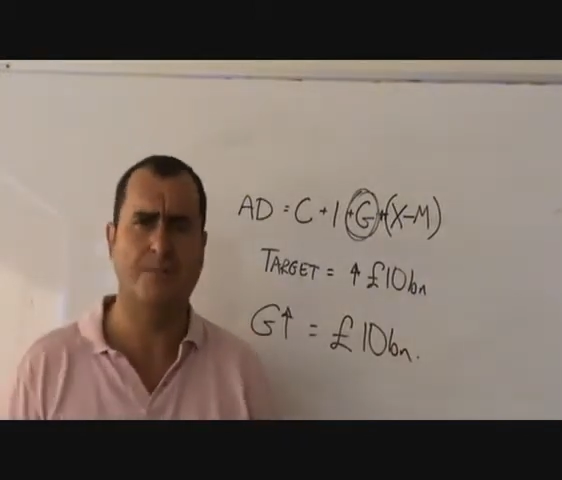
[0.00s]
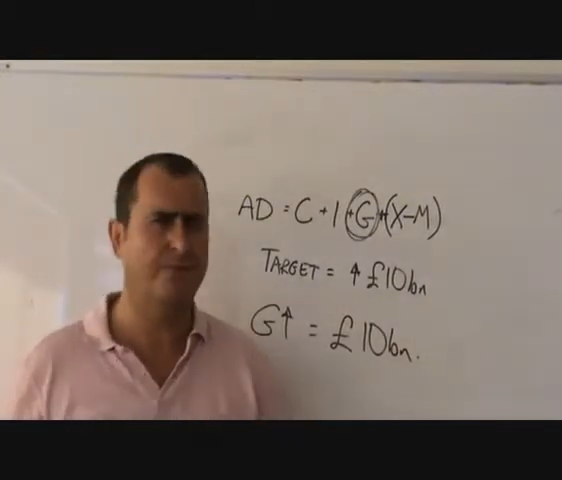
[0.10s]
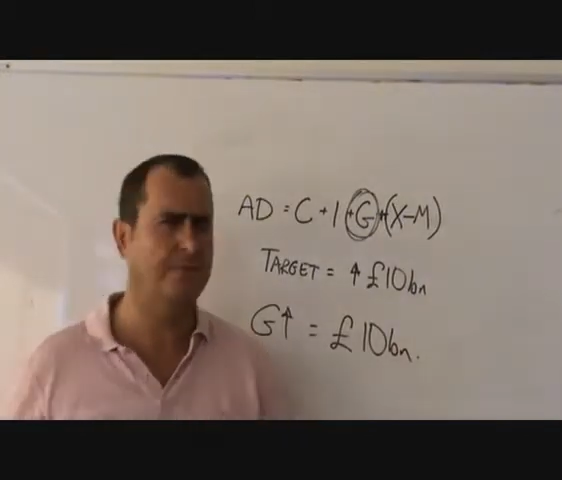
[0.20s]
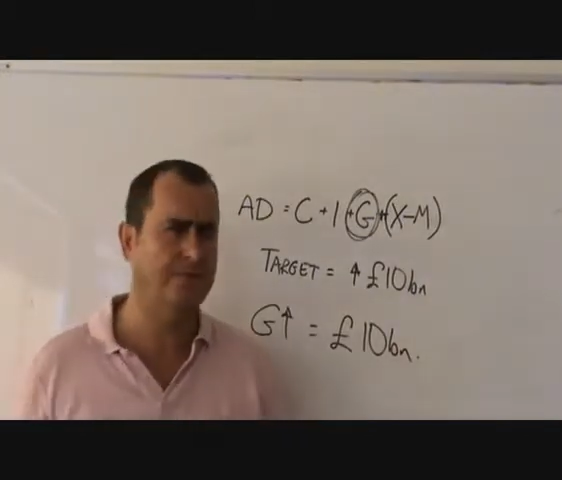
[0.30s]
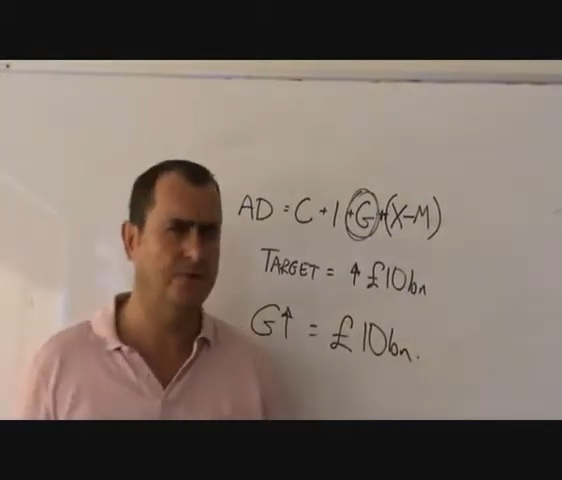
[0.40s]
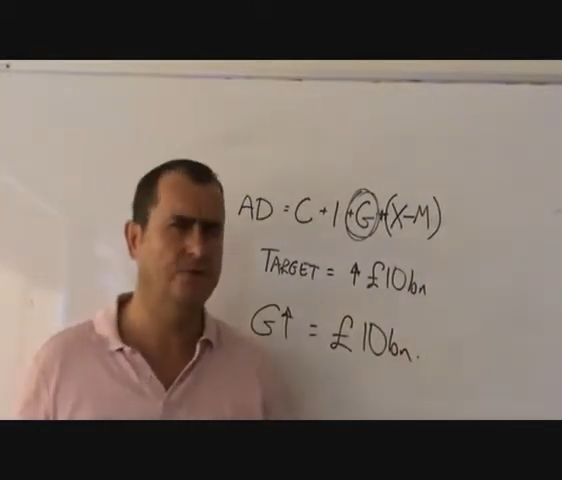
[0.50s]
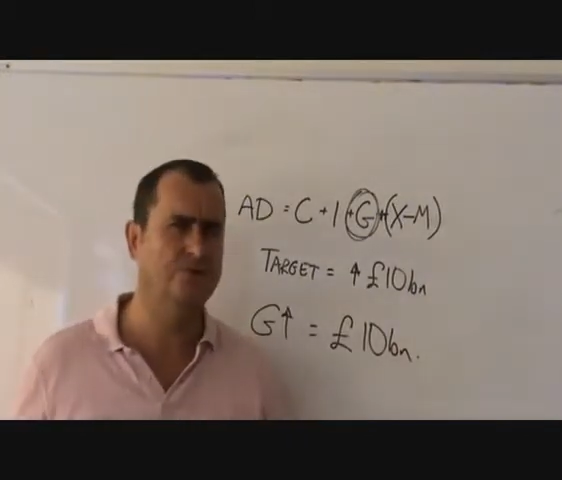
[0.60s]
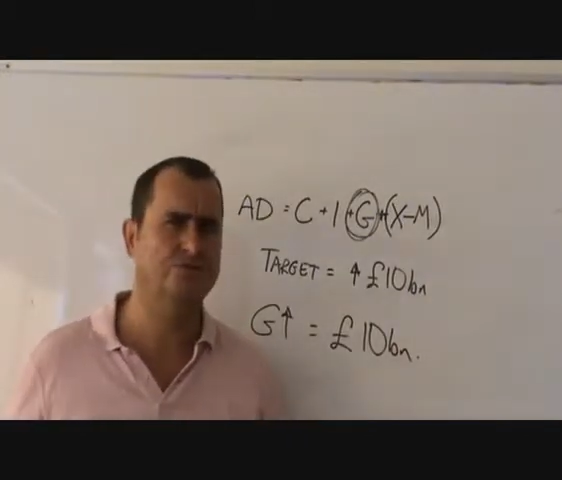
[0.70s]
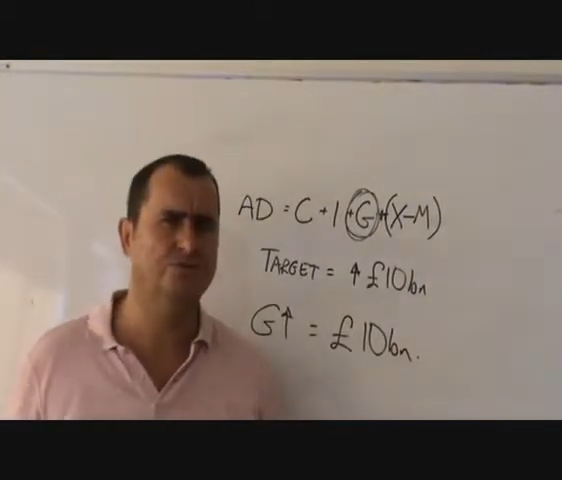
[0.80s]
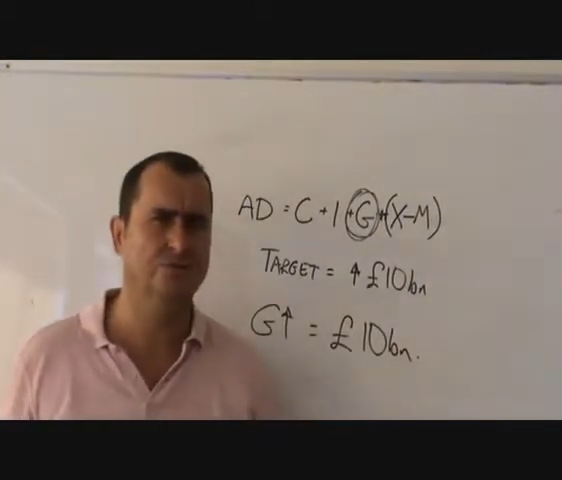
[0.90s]
they might be building
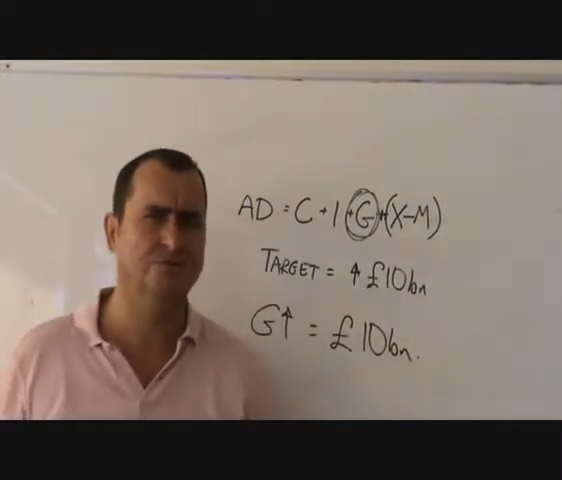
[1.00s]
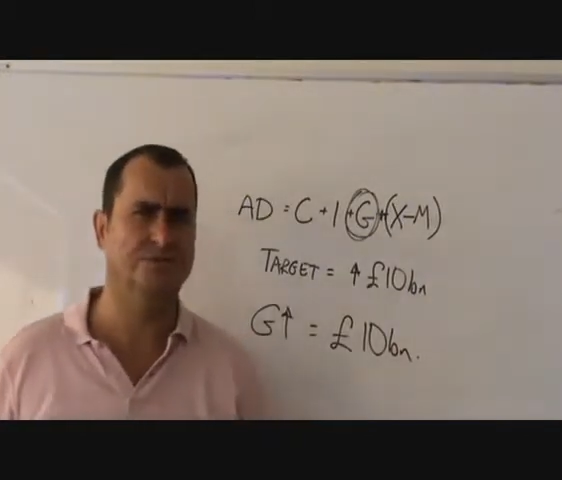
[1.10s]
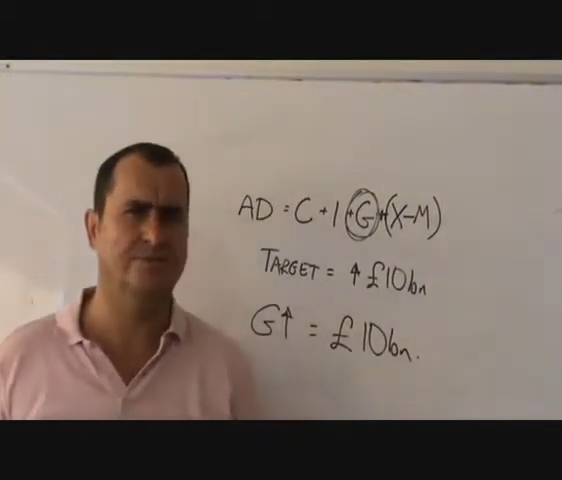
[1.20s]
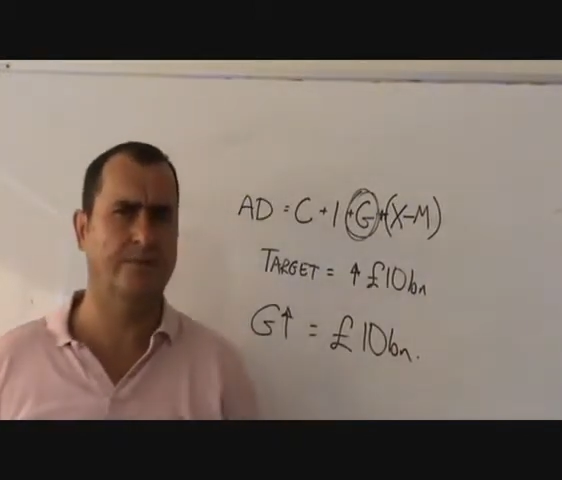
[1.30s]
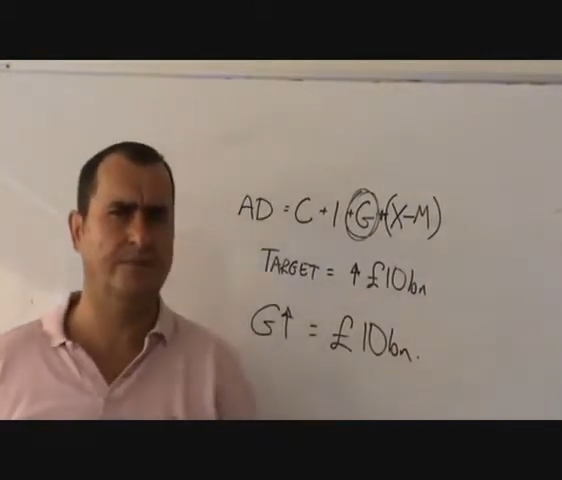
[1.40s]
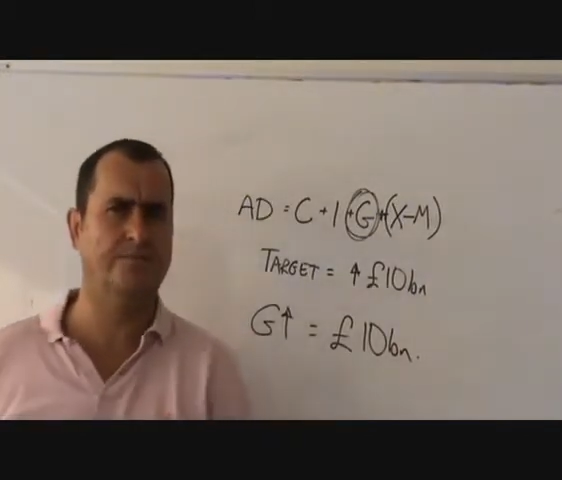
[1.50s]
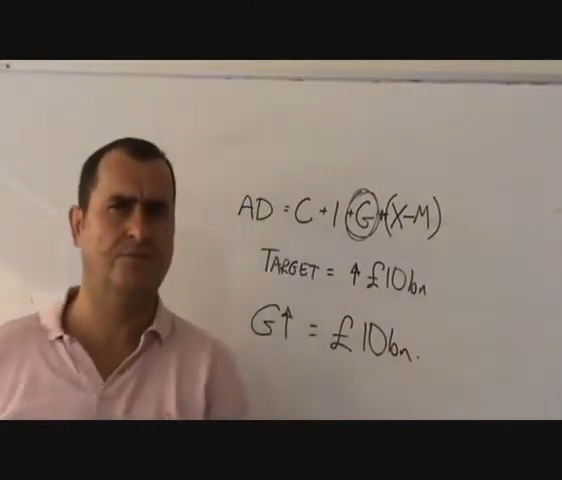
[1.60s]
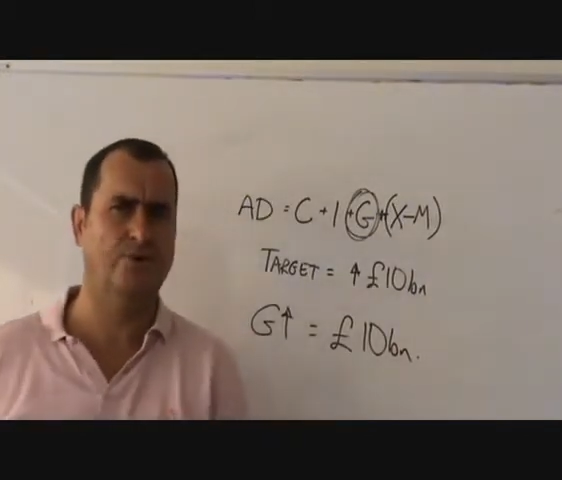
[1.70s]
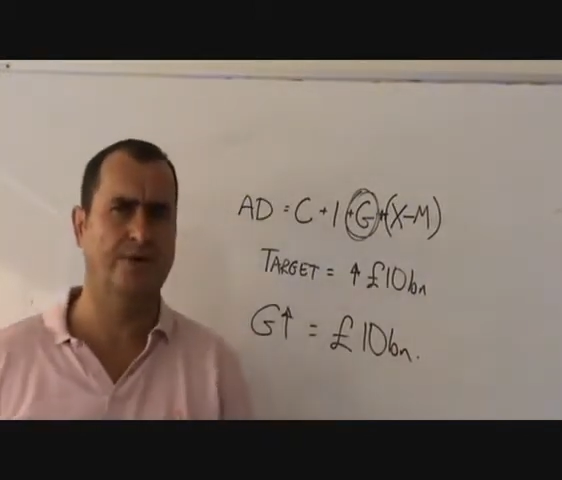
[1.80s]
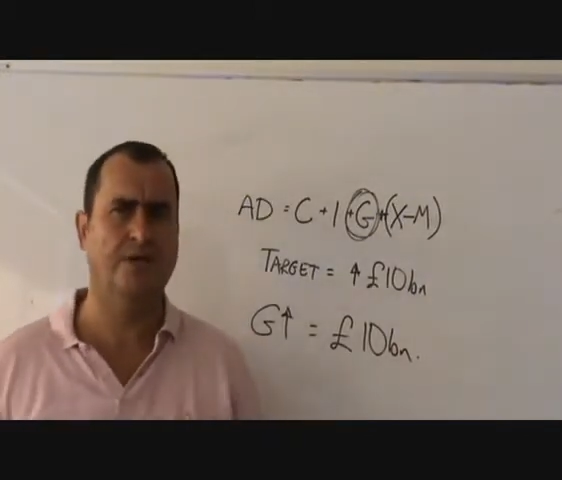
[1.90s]
new schools, they might be
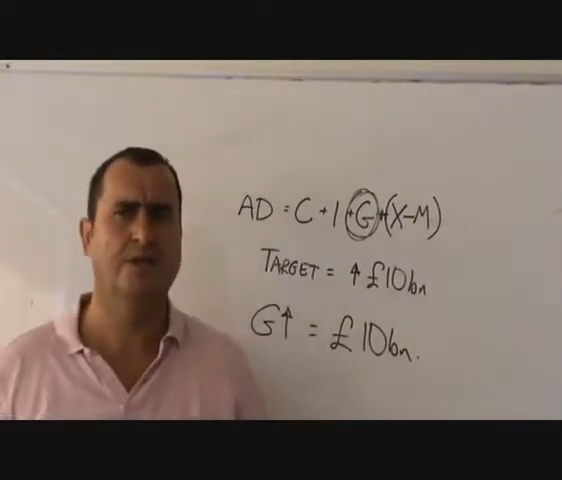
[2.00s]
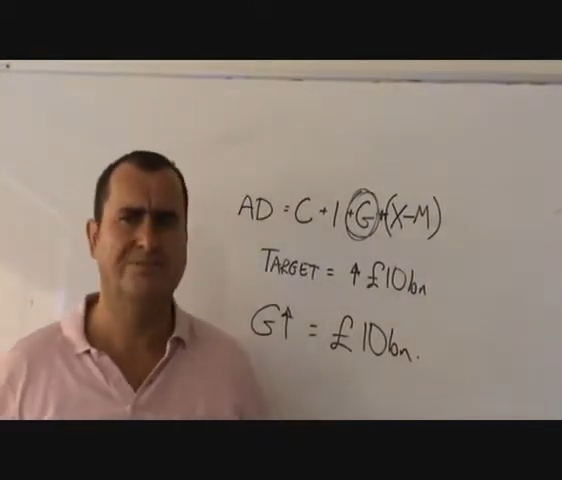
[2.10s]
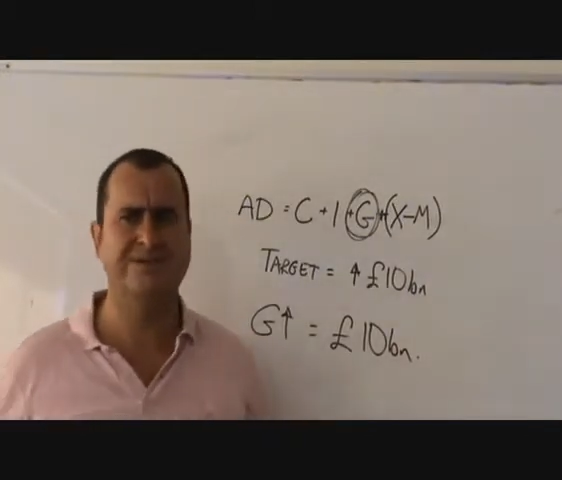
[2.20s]
employing